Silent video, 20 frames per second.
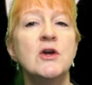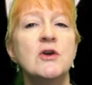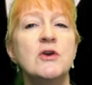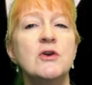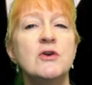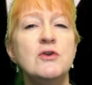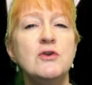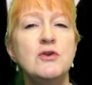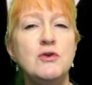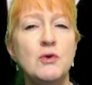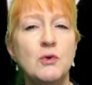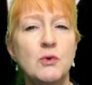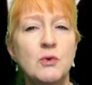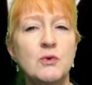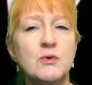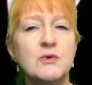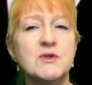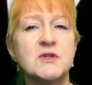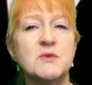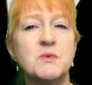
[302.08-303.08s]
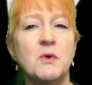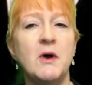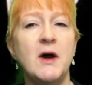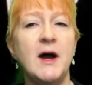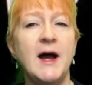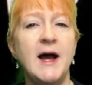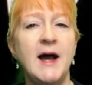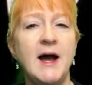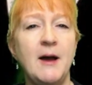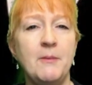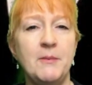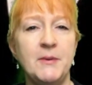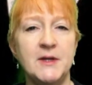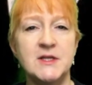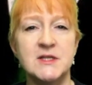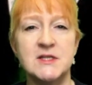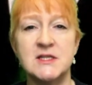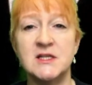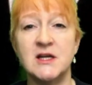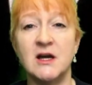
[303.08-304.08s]
who knows what
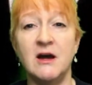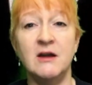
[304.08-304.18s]
happens to